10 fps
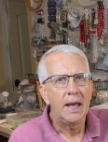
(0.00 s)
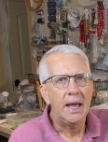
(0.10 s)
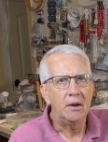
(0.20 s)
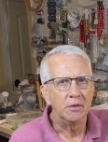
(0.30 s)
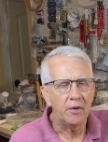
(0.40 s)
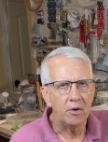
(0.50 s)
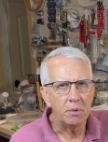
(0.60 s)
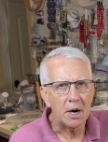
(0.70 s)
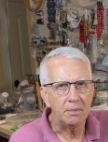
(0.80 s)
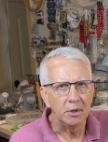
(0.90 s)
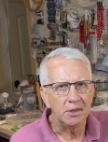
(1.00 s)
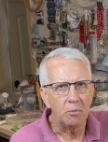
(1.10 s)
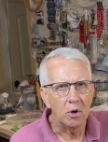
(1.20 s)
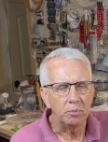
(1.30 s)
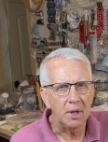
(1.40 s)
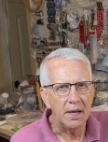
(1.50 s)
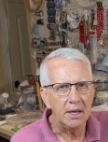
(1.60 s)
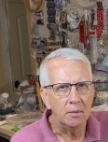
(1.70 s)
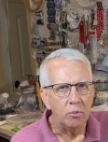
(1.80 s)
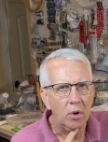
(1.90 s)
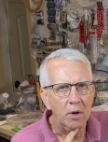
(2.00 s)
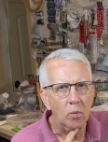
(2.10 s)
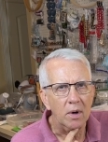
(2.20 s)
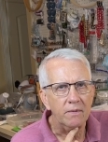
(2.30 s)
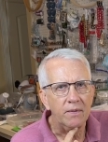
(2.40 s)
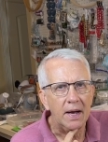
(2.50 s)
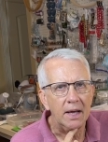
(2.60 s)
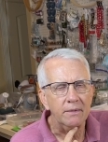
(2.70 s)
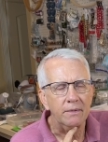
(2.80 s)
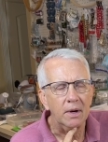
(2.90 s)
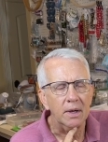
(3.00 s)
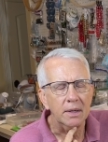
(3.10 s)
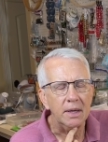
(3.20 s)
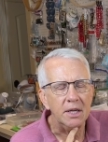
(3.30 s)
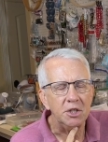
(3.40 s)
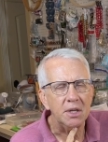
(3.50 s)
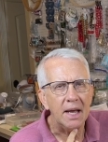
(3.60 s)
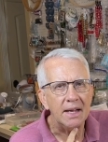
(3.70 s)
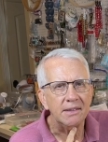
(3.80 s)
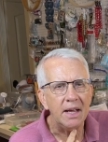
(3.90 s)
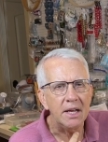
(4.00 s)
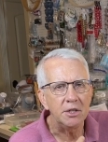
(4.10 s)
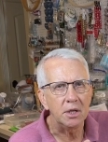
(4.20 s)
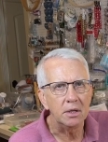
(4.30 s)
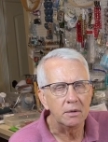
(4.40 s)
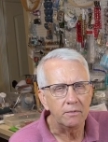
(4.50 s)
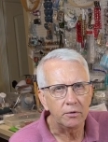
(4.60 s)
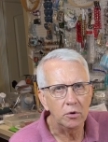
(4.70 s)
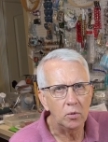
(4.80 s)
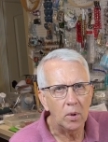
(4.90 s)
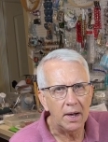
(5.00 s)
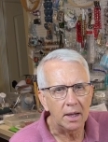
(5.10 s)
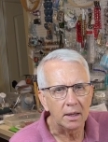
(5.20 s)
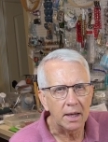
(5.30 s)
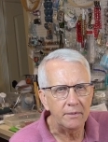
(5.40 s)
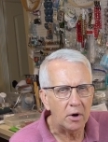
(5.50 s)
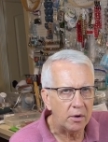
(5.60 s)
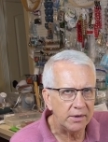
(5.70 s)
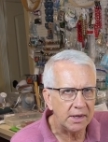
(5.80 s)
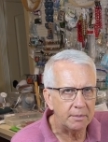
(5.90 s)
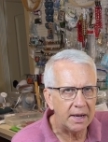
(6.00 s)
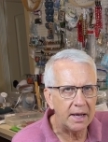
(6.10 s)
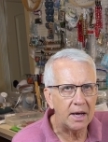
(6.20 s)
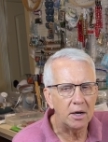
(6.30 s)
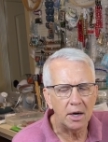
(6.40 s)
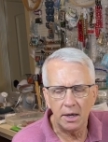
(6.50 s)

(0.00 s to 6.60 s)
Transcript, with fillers: It was a very popular sport plane, a 0.15 uh, inch gas engine, flew well. I've always had my eye on